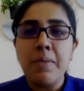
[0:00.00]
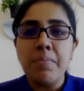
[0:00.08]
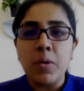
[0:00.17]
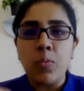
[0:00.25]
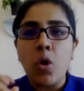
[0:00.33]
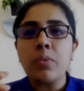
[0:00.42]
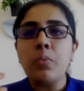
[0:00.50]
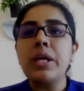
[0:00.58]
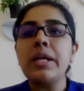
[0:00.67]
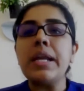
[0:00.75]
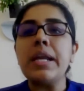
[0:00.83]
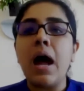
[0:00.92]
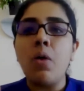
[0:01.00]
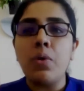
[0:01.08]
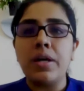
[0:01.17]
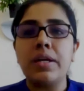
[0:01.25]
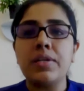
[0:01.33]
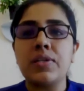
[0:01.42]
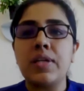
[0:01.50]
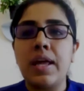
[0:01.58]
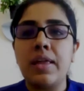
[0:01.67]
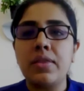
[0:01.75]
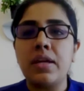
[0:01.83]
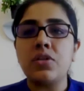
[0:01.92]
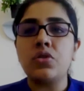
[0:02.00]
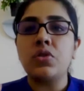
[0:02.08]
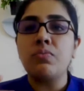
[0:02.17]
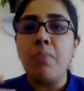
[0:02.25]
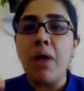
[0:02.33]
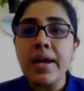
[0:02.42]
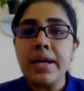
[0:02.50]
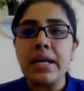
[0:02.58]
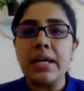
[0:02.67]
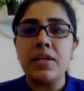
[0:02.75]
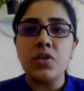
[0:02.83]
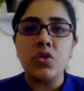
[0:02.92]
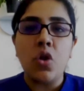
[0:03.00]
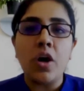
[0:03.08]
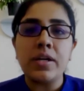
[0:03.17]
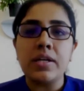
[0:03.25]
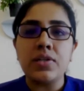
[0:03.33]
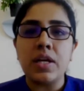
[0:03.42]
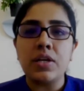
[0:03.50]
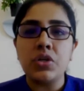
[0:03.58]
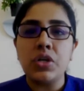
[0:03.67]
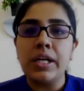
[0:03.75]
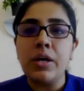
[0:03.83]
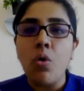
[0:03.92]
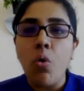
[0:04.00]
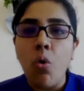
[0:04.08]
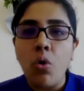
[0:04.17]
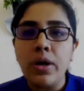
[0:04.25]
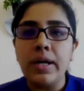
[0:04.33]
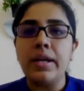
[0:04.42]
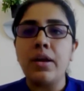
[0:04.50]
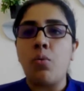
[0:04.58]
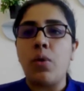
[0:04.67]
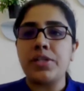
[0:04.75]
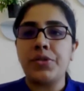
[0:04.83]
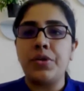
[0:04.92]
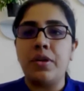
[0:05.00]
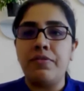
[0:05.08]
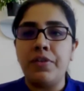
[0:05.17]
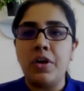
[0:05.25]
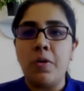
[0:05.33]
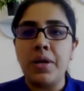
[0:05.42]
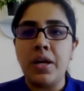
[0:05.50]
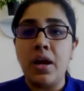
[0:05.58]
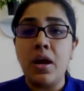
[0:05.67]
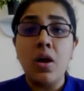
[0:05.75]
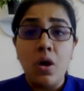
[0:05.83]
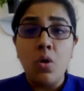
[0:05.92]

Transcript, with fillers: But what we now understand that migraine is not essentially only a vascular phenomena,